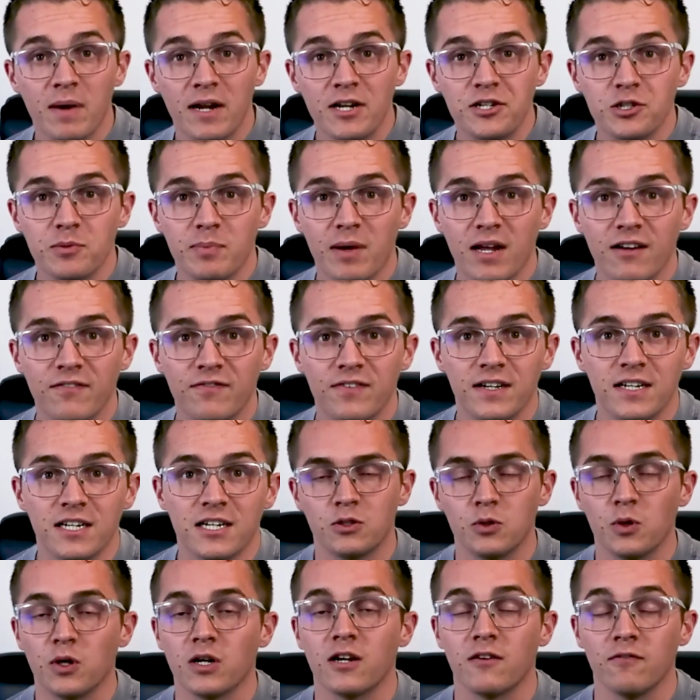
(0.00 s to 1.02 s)
major benefit
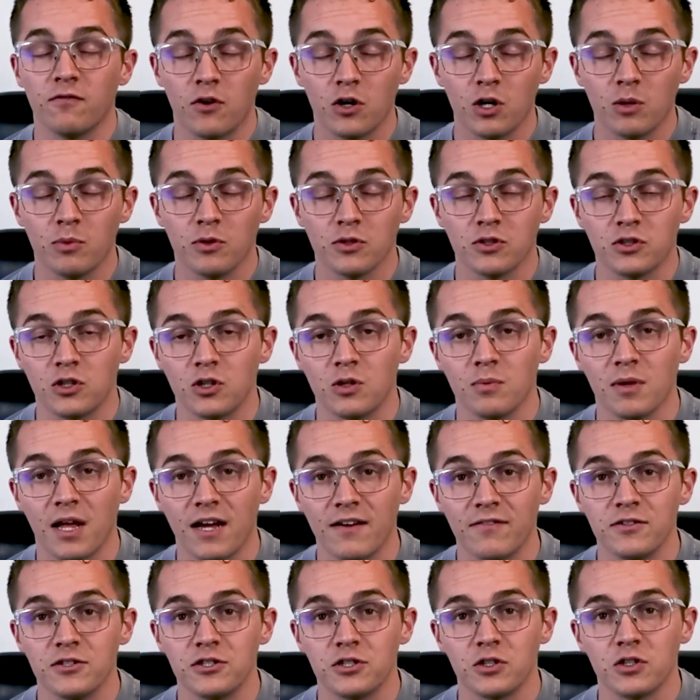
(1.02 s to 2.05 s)
to a convertible term
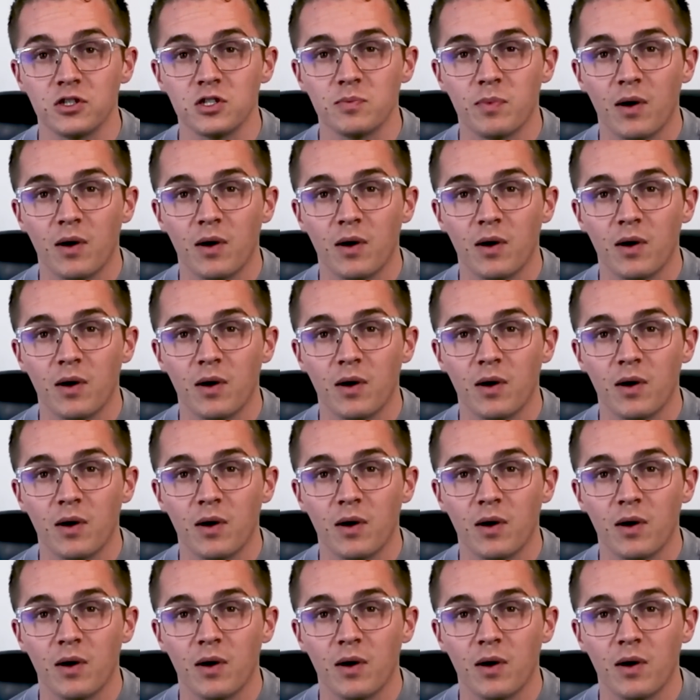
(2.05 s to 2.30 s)
life insurance